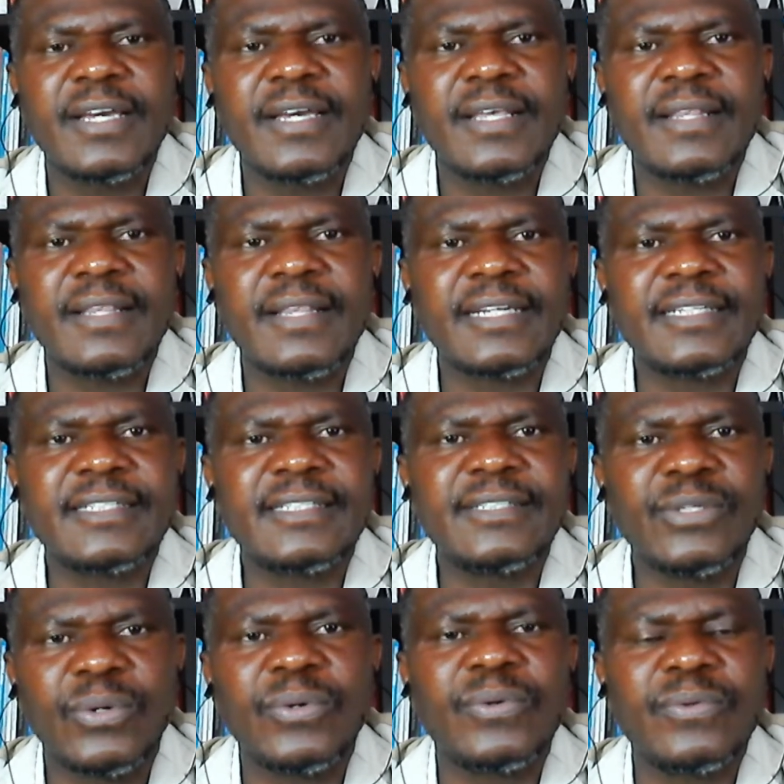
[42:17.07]
that
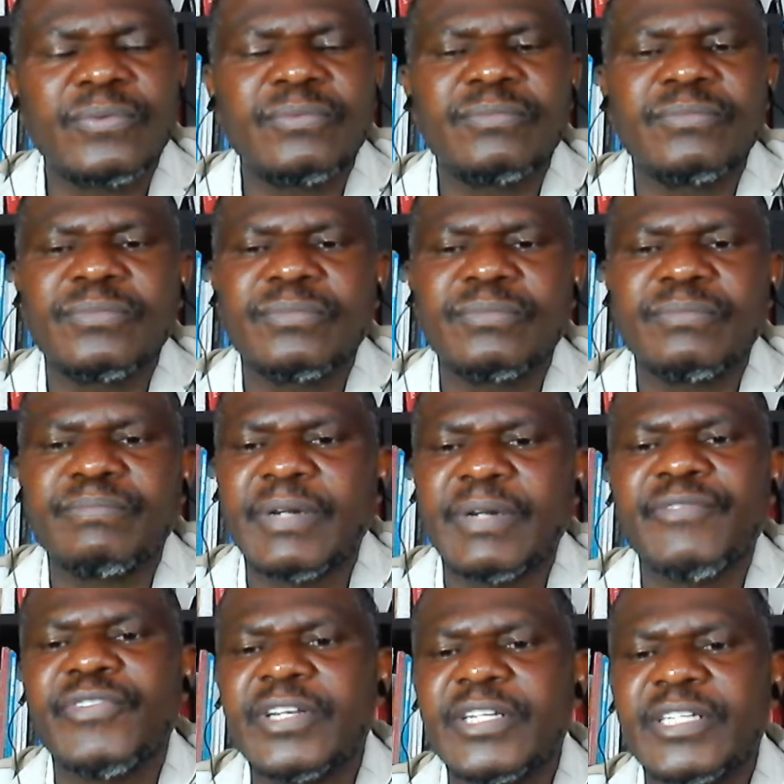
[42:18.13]
no,
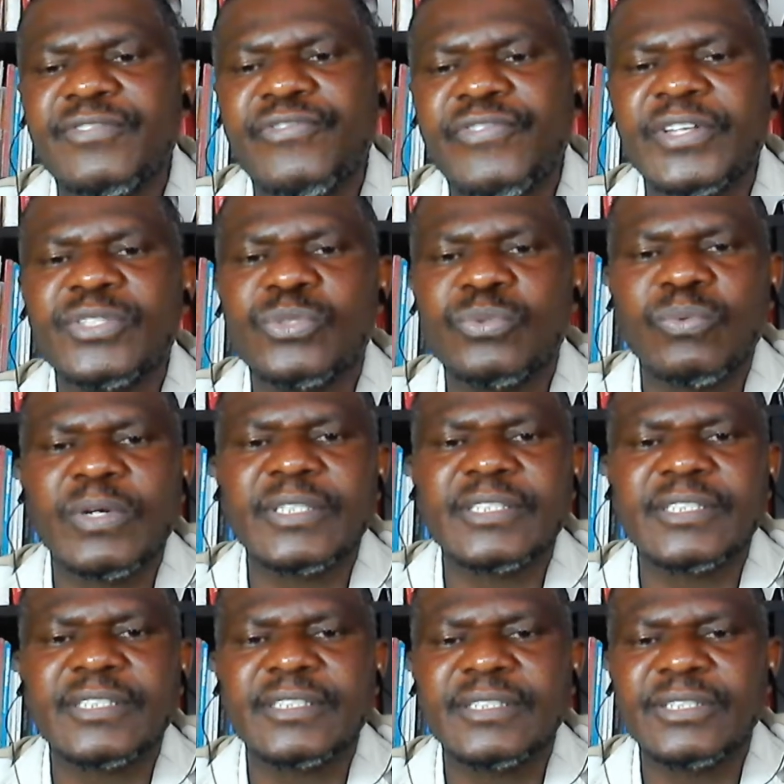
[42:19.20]
private defense was
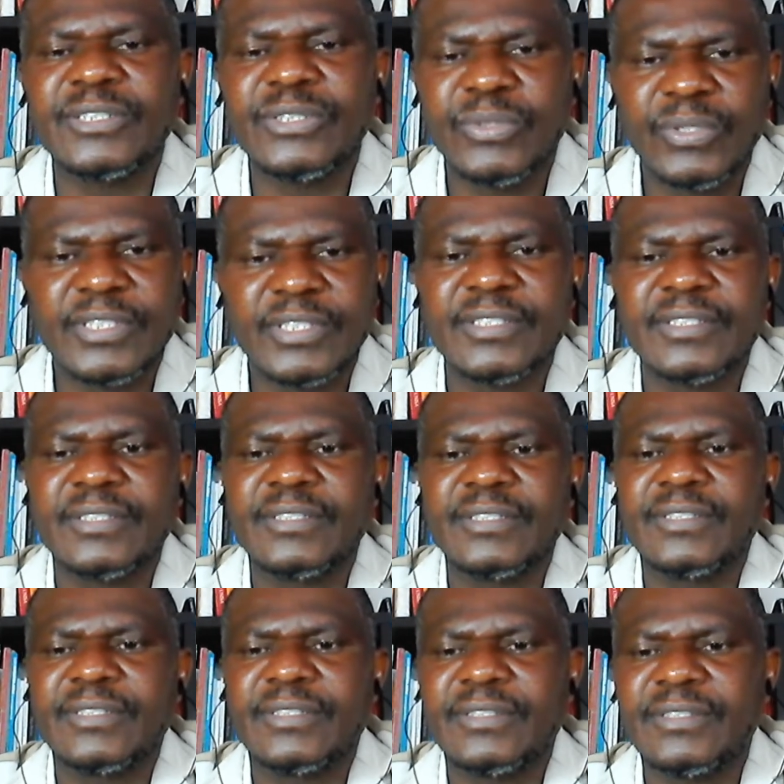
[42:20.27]
not
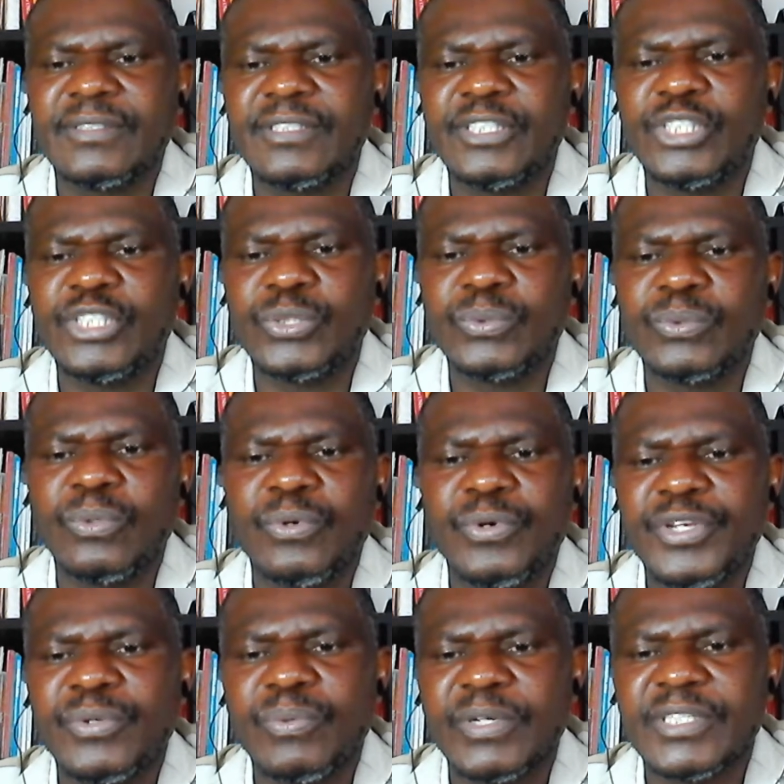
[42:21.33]
the issue, or
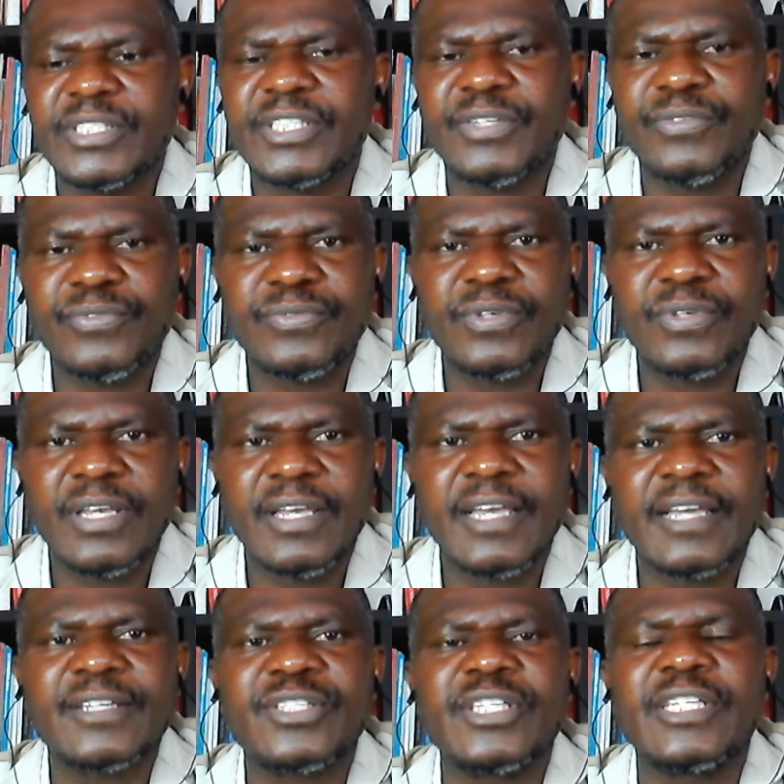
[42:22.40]
it was
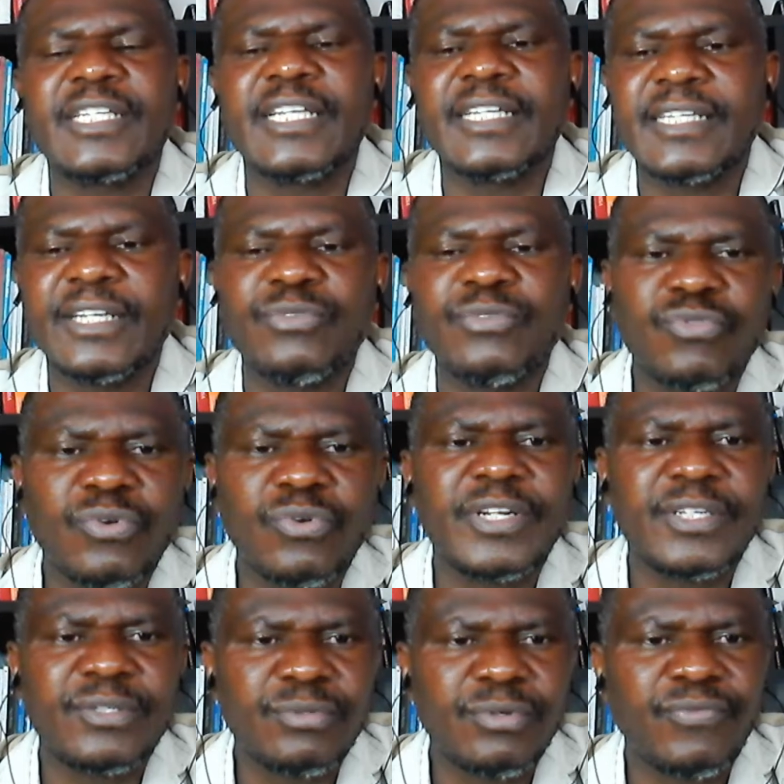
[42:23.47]
exceeded, and so on and
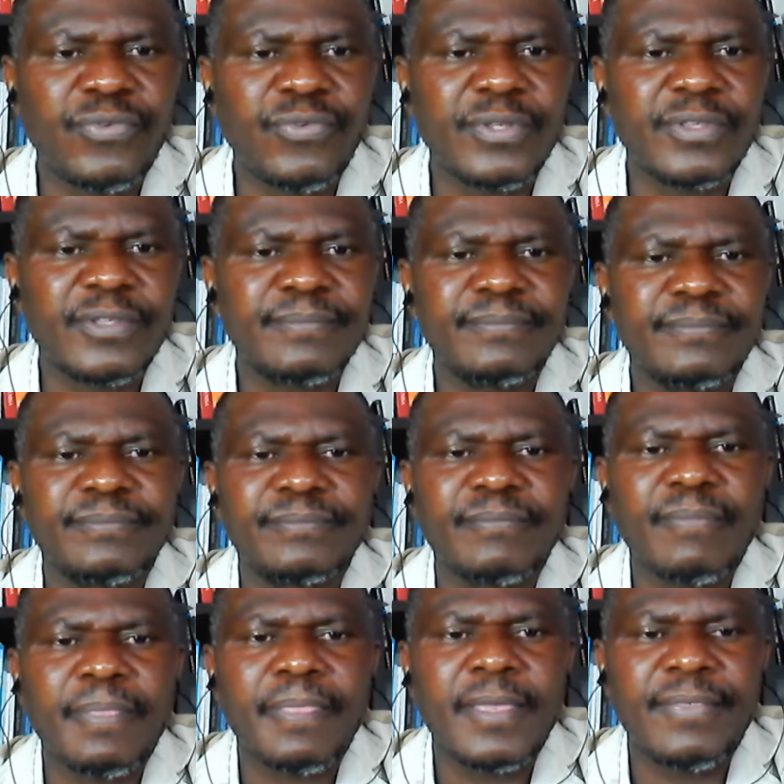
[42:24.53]
so forth.
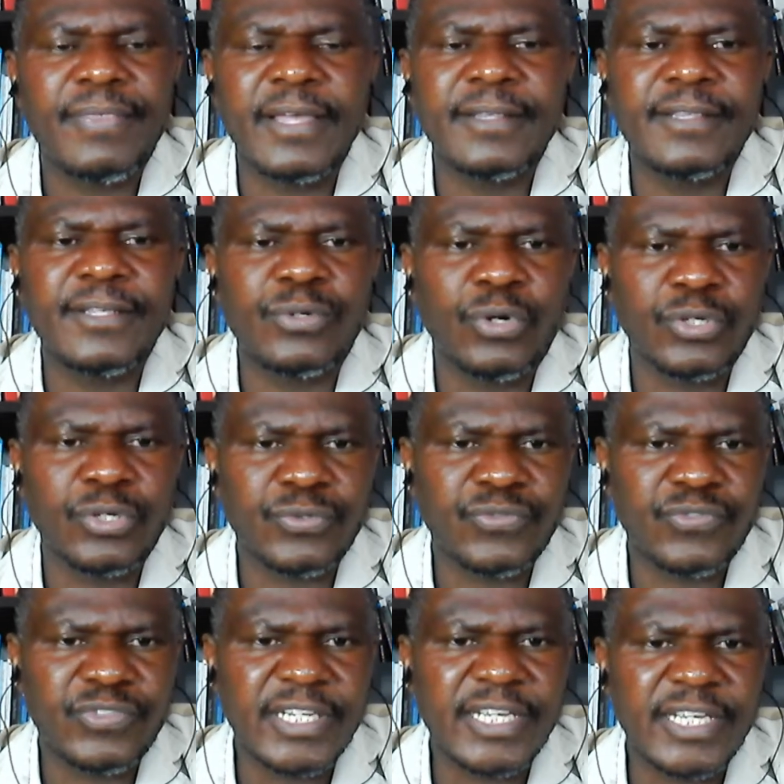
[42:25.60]
And then the cause of
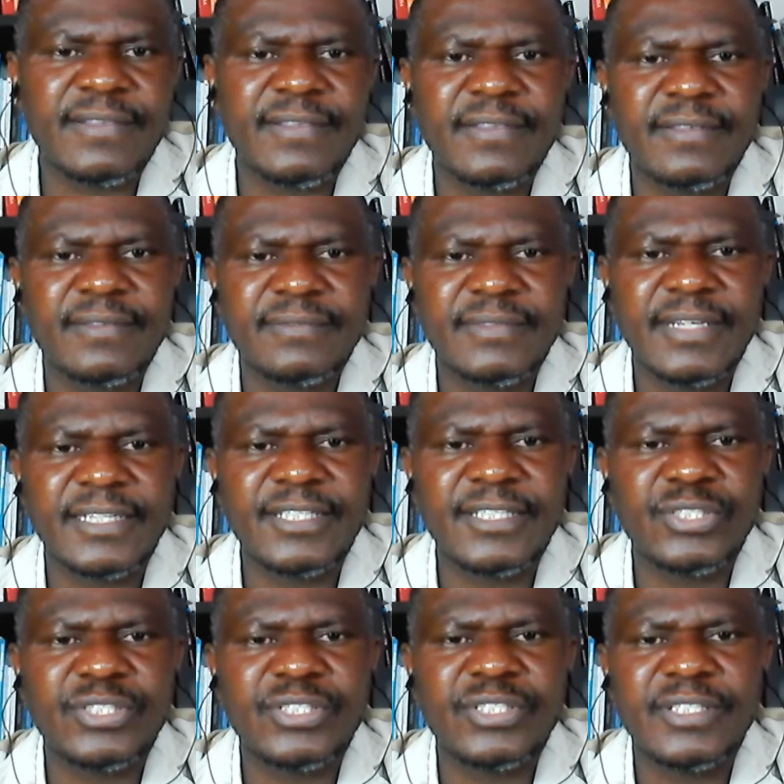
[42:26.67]
death, that
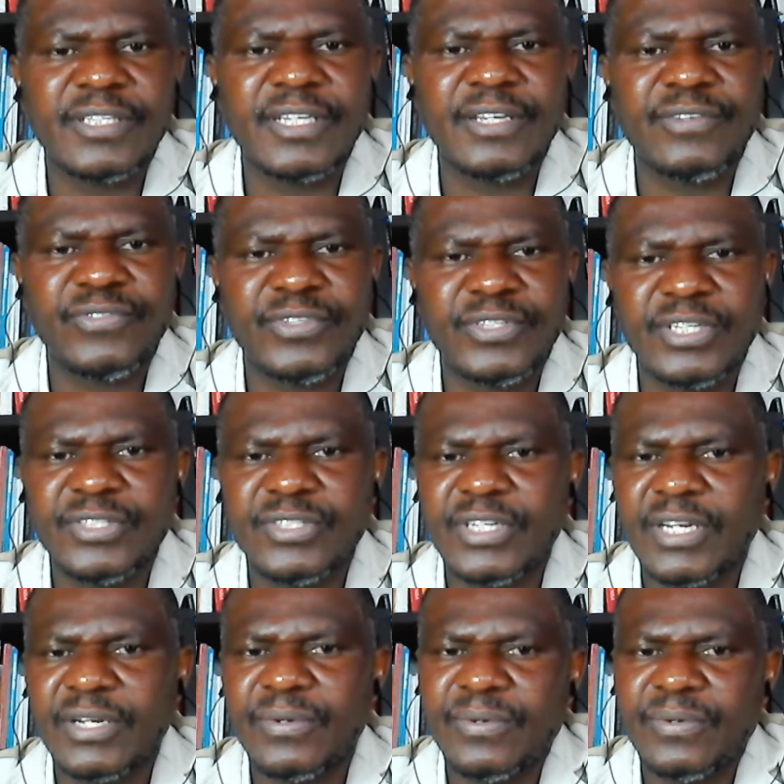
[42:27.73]
is the
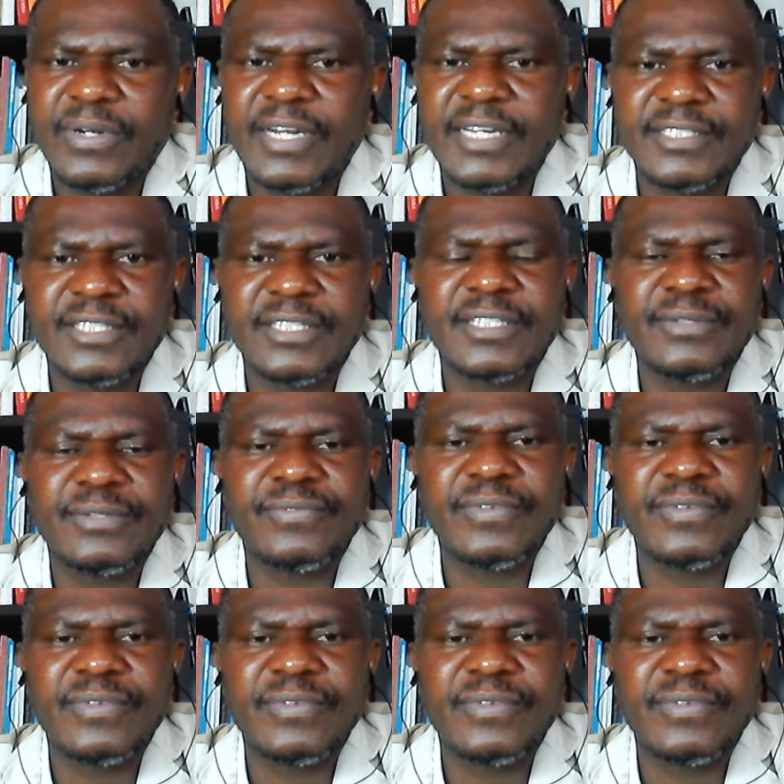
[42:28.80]
evidential or adjective